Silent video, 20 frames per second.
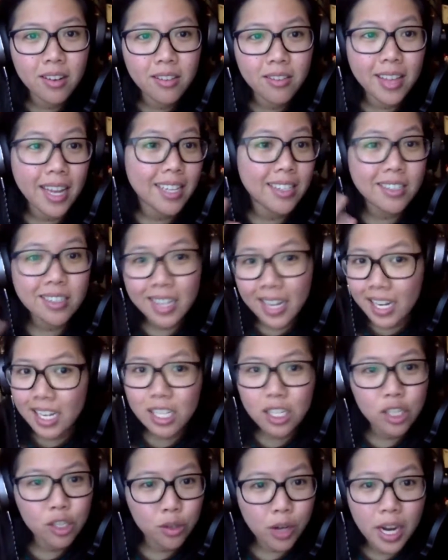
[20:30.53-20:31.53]
That's
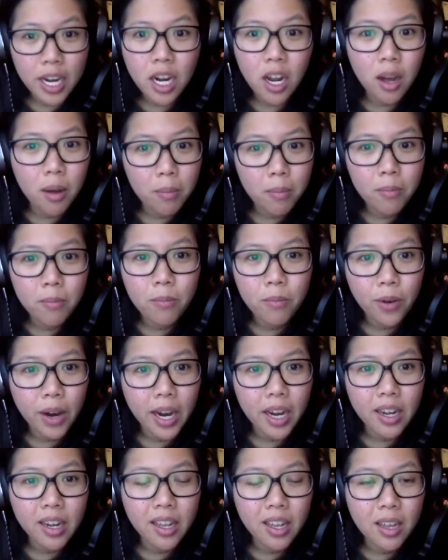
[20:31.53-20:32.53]
like straight up,
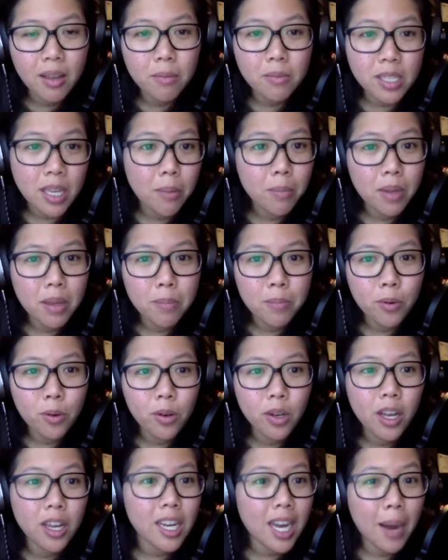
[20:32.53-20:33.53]
right? Some
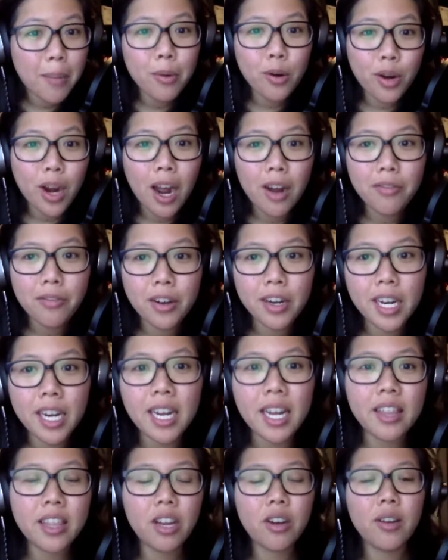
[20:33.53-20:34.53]
people come to
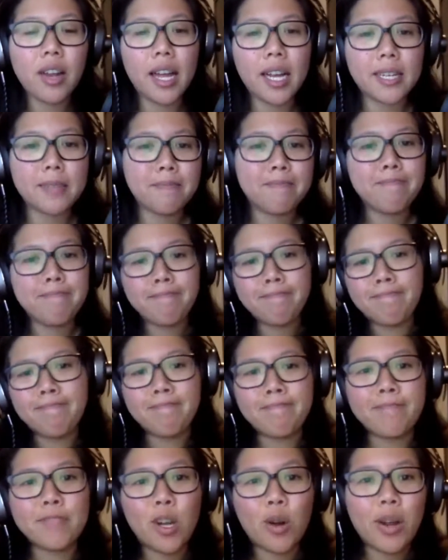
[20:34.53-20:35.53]
crowdfunding and they're like,
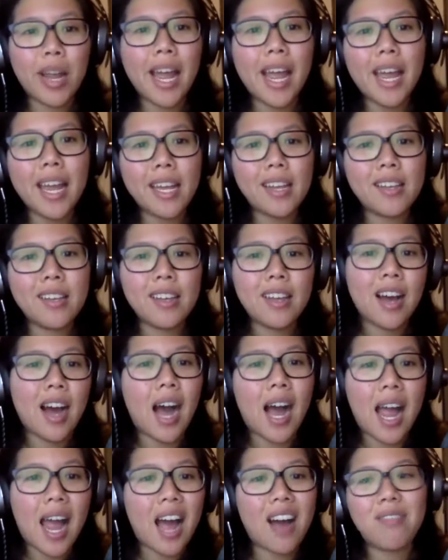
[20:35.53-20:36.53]
okay,
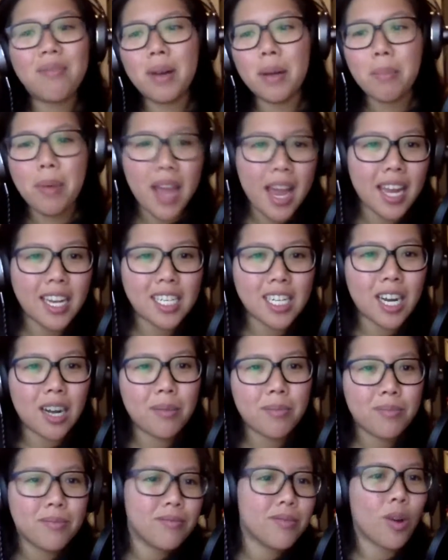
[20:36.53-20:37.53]
I have my page
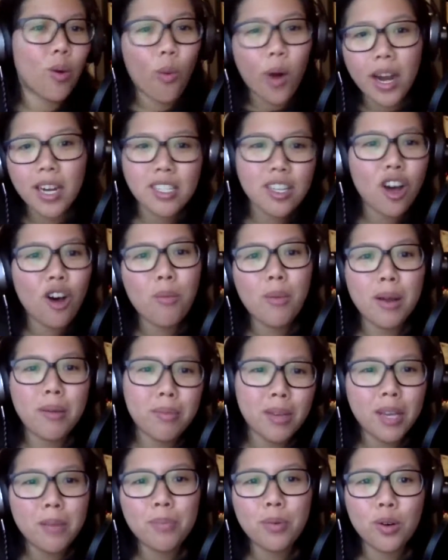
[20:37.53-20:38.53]
up. Where's all my
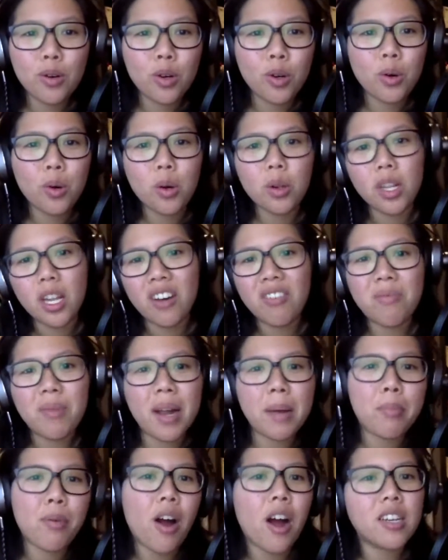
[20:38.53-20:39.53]
people who will love
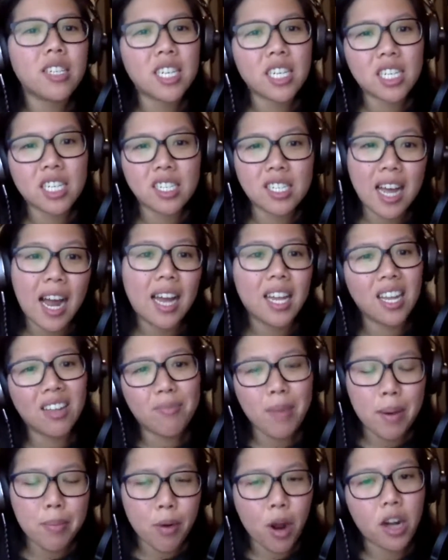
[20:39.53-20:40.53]
my project because I love
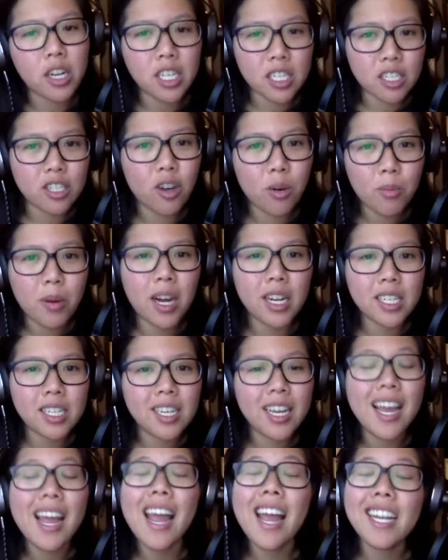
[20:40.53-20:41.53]
my project so much?
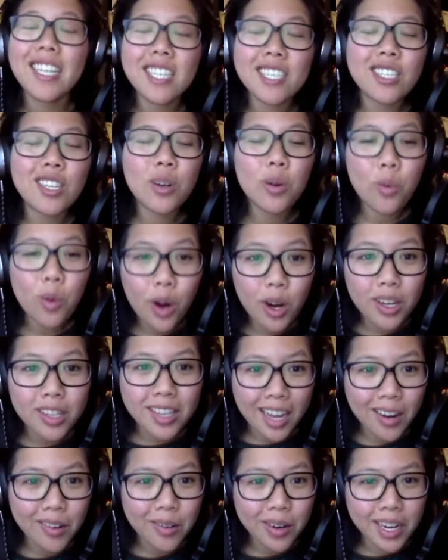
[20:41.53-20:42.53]
It doesn't work
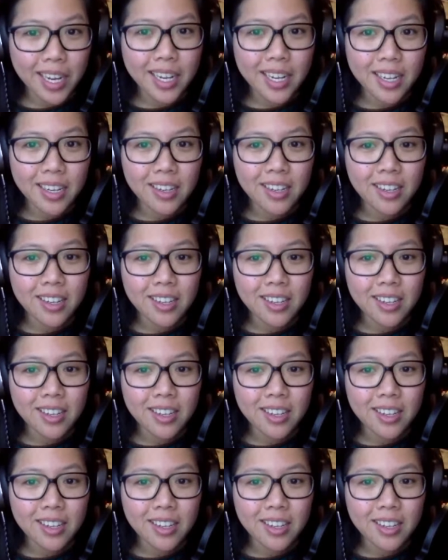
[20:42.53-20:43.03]
that way.